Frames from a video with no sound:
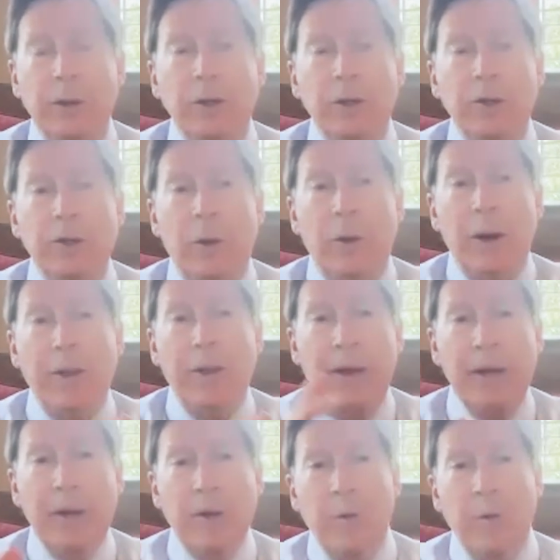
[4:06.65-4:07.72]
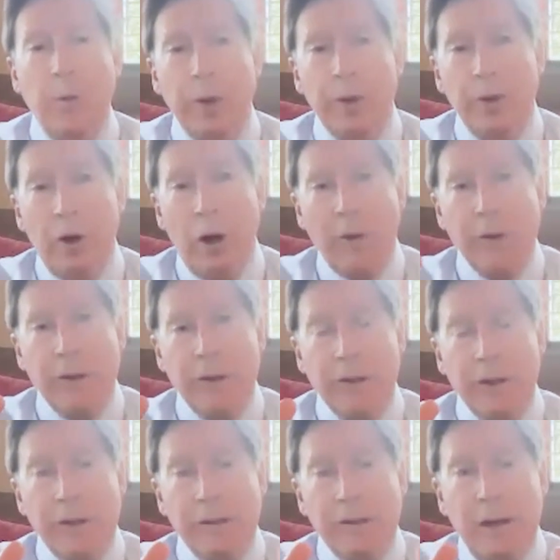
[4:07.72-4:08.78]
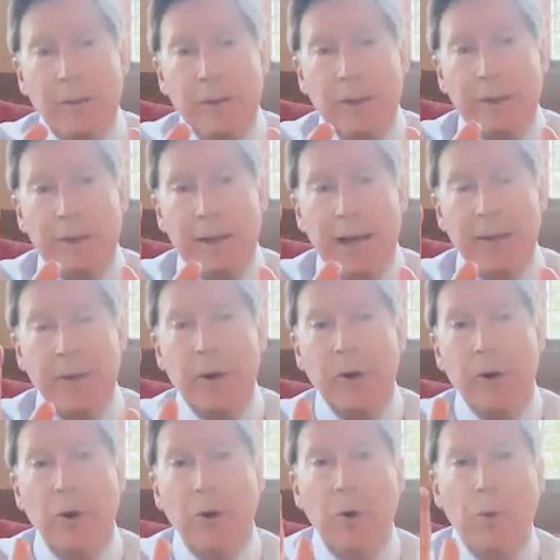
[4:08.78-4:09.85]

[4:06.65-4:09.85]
So I think with all these things coming together,